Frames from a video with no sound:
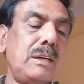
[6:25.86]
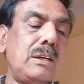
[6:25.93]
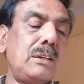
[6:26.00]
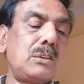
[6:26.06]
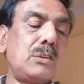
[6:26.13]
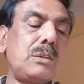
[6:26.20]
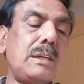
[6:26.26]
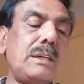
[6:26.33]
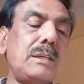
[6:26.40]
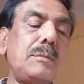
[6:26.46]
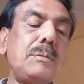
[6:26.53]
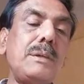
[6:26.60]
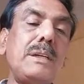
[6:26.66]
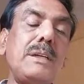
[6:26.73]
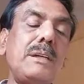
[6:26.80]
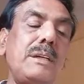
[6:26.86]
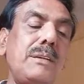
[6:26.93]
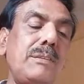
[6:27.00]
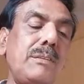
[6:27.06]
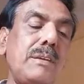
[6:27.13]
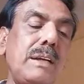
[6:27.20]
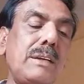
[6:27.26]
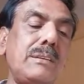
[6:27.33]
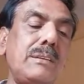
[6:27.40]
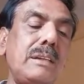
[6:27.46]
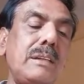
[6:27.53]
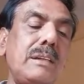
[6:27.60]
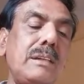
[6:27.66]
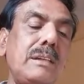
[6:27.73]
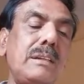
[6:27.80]
So the repeated
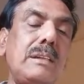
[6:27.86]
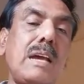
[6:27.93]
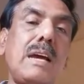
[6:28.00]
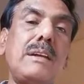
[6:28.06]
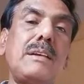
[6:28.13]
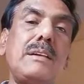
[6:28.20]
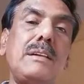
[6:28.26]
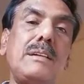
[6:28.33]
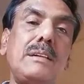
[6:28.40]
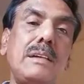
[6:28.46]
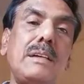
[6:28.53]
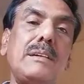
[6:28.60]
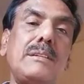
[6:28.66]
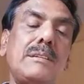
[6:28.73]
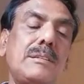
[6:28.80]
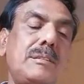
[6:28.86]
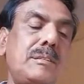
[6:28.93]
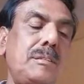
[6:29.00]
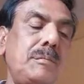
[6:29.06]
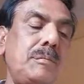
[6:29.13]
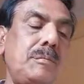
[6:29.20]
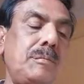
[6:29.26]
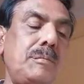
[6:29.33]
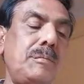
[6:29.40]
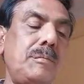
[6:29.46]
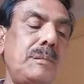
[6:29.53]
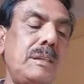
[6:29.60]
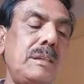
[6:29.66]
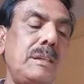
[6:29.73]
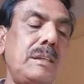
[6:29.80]
reflection that results
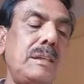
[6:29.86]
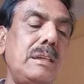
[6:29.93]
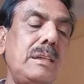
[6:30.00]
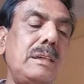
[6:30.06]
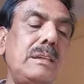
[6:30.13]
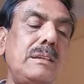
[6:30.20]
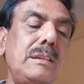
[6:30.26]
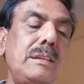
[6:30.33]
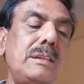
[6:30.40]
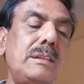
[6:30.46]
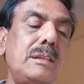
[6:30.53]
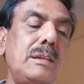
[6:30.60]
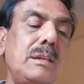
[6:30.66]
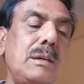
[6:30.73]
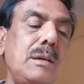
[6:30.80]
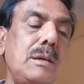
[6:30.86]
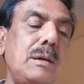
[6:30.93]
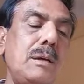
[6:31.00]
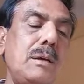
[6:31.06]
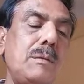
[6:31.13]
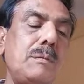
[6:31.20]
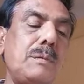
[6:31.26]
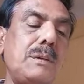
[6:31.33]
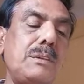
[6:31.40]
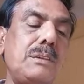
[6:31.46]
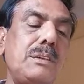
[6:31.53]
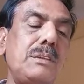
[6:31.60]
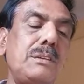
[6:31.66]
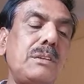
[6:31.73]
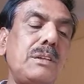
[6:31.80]
in this
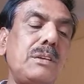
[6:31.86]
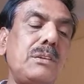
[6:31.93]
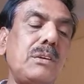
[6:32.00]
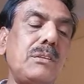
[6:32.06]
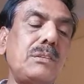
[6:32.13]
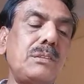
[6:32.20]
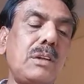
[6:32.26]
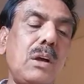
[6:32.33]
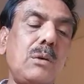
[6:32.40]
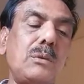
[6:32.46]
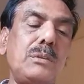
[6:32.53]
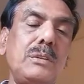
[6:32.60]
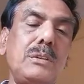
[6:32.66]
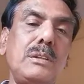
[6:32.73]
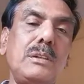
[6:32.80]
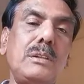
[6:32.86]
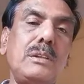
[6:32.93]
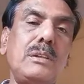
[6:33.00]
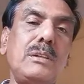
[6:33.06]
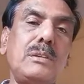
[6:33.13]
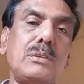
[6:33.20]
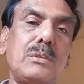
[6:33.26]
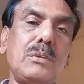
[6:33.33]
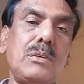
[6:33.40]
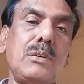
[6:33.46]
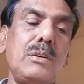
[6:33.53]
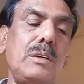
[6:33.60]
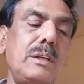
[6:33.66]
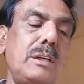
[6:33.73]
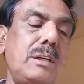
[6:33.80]
persistent of sound is
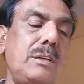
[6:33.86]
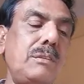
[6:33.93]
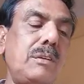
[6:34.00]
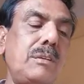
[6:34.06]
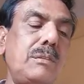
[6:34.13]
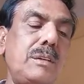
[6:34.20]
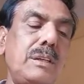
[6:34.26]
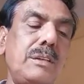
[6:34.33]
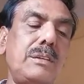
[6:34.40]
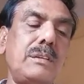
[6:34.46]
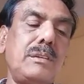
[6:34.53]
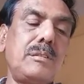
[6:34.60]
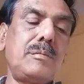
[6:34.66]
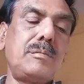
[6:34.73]
called reverberation.